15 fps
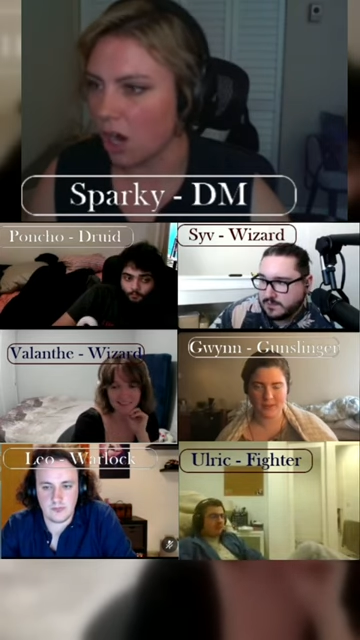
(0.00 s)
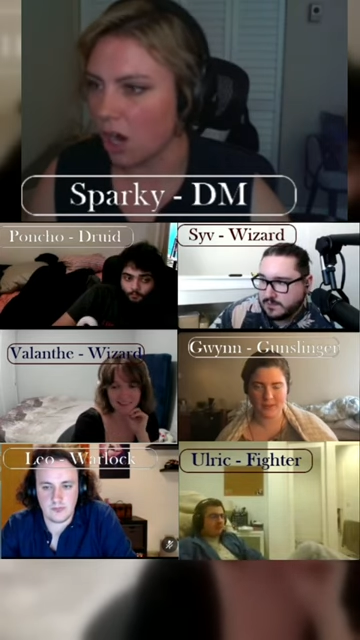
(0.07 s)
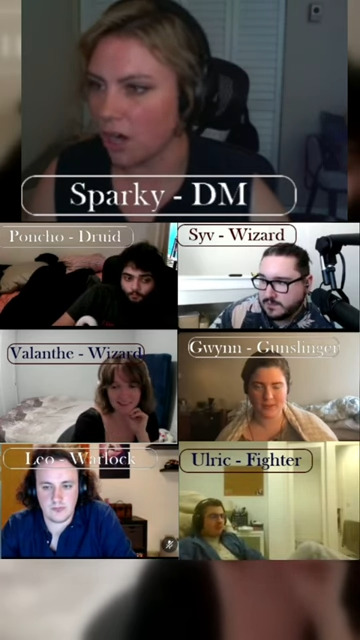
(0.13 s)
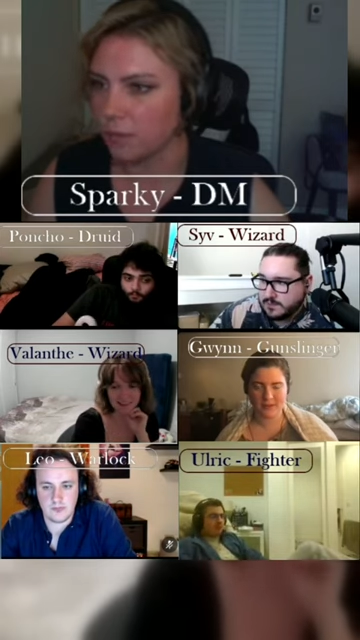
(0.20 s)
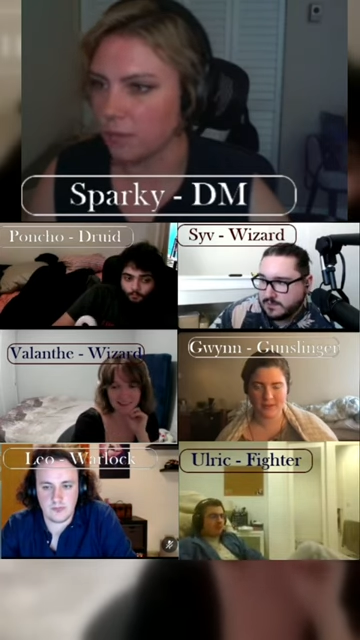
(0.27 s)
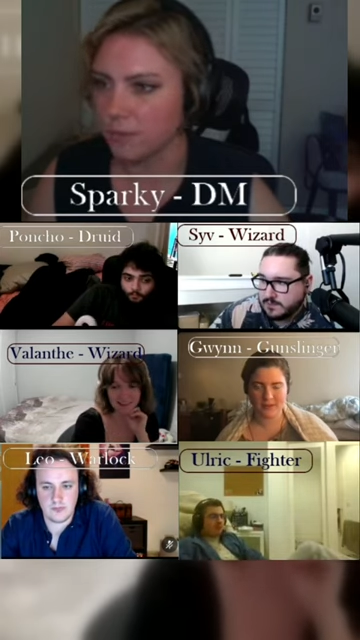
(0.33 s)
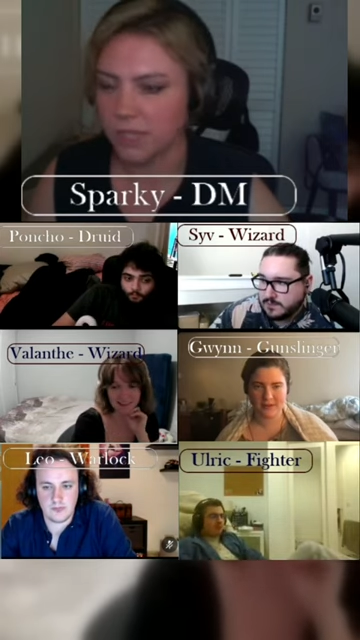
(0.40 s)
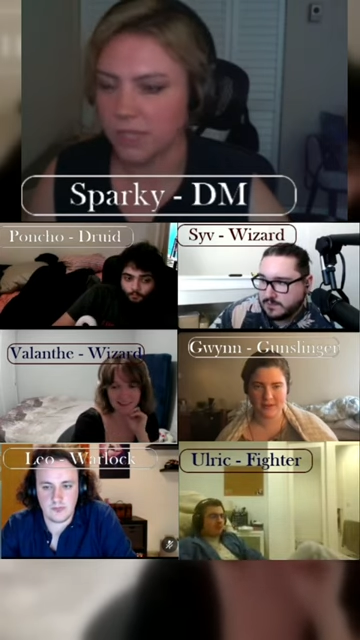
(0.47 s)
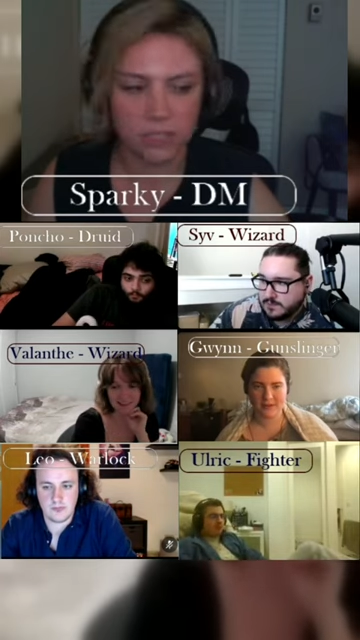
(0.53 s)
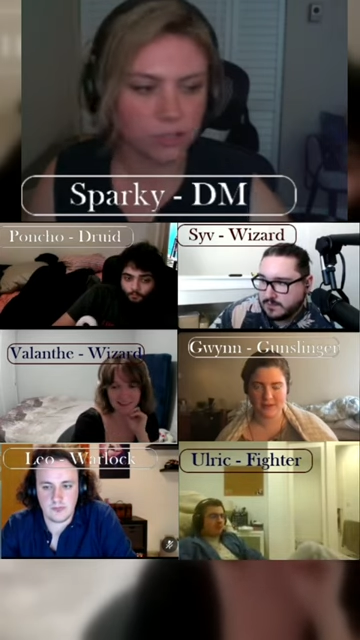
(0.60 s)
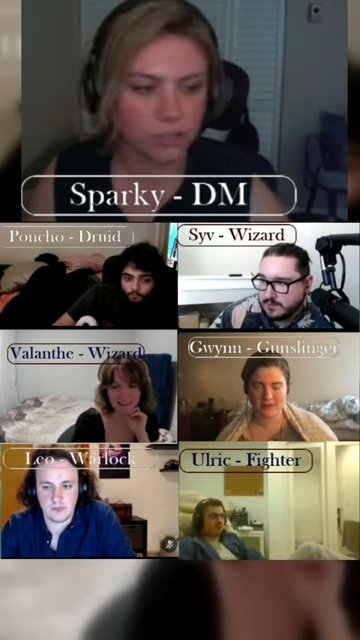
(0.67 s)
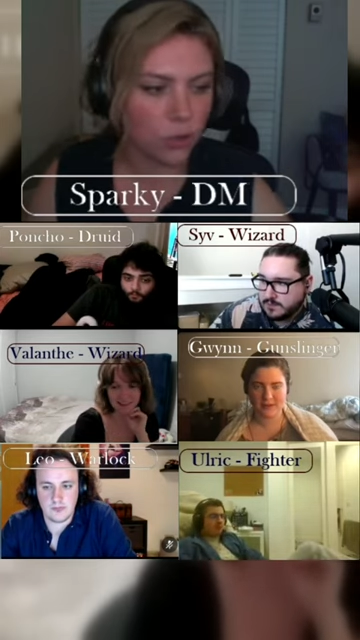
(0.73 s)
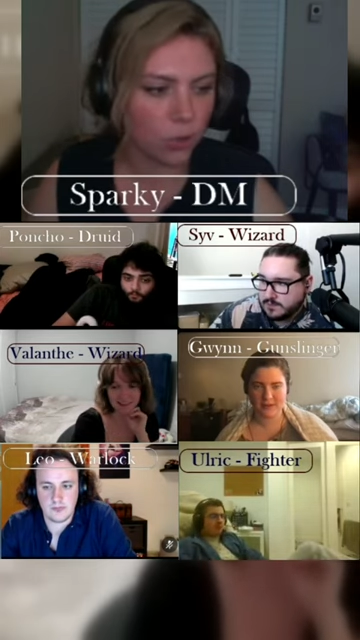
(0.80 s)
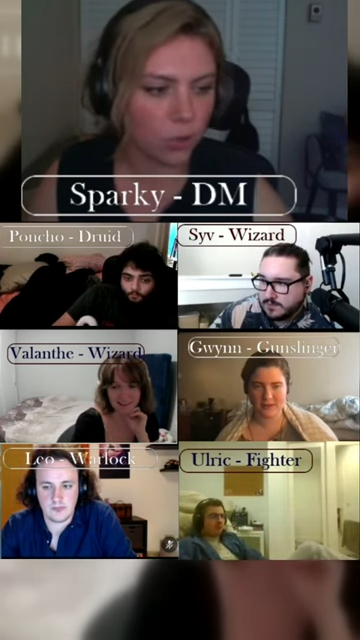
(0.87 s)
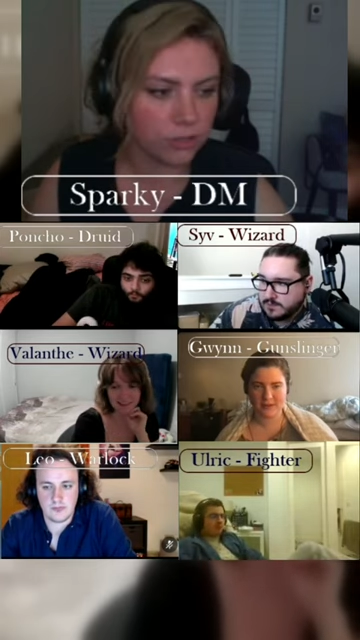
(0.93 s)
arms
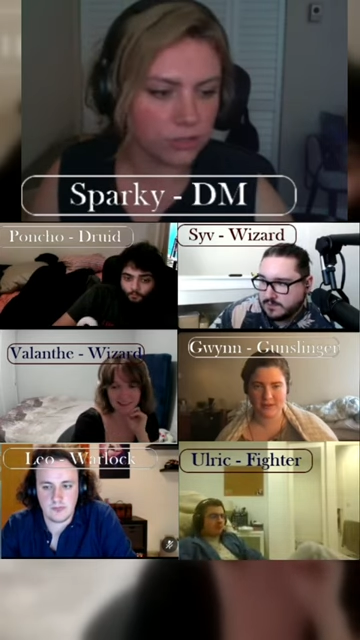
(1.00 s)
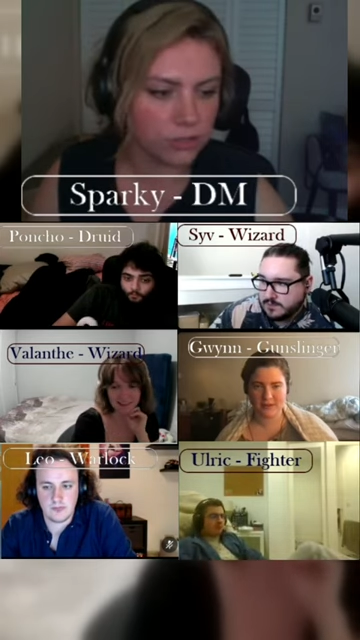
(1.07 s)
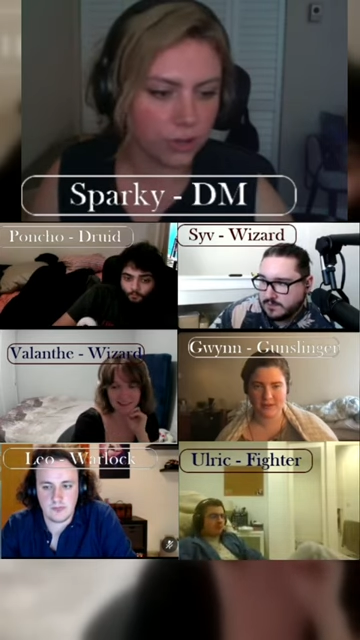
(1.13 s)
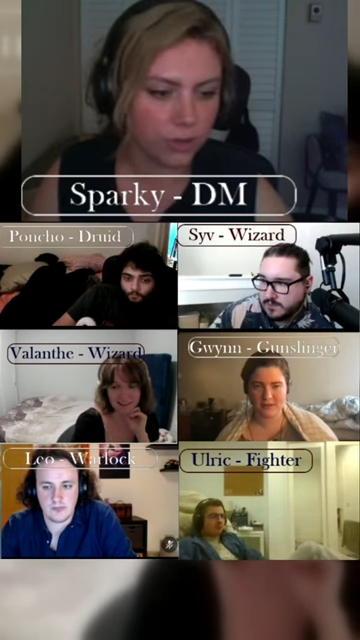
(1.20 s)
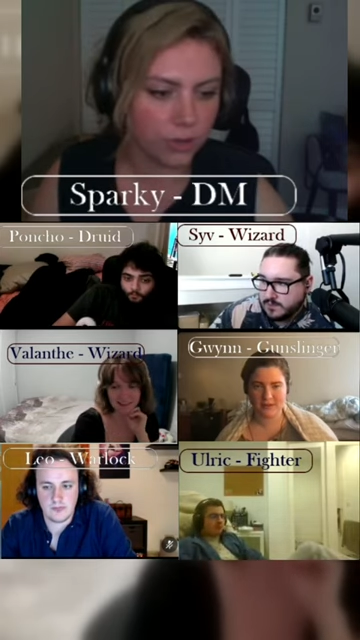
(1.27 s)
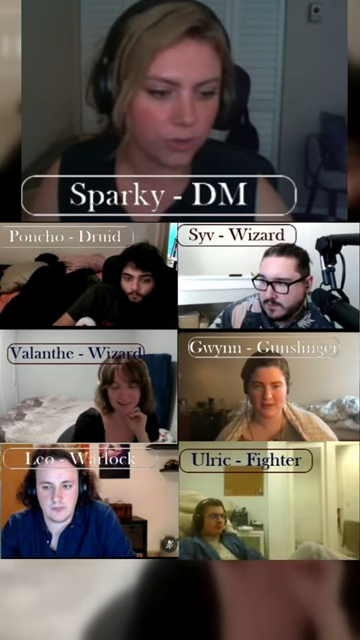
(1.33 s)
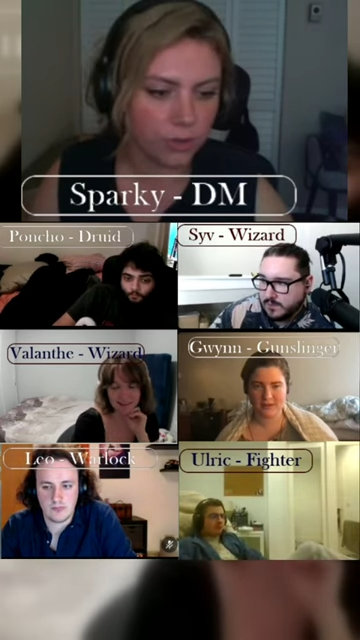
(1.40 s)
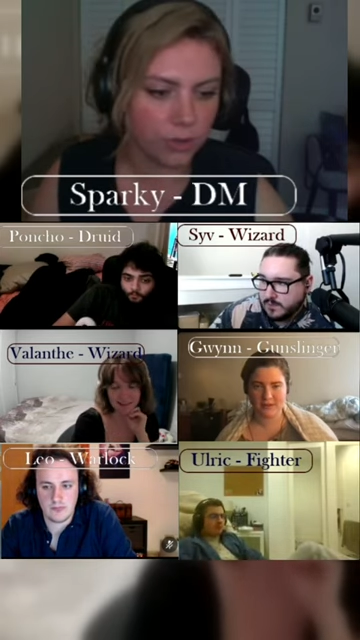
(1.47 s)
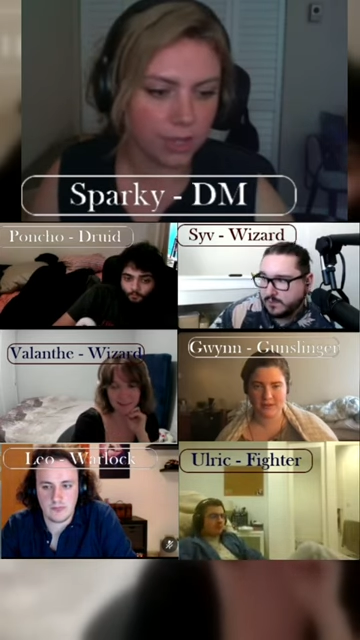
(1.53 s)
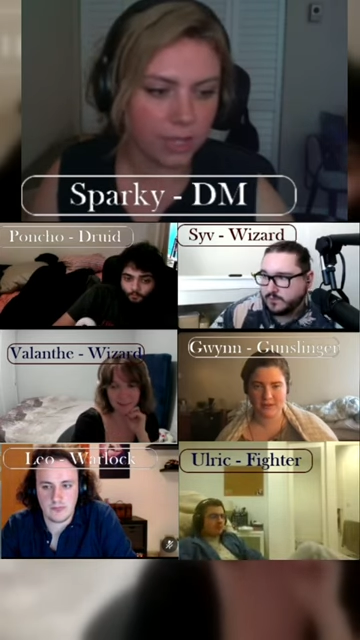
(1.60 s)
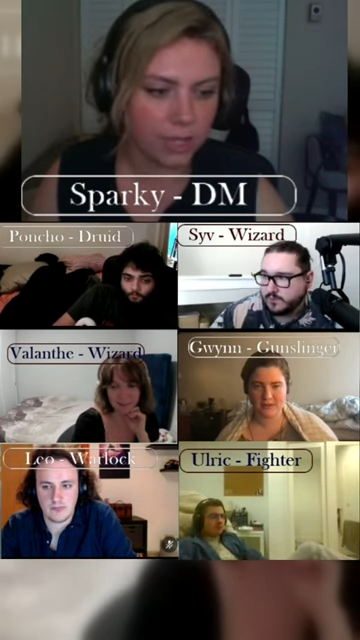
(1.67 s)
and torso.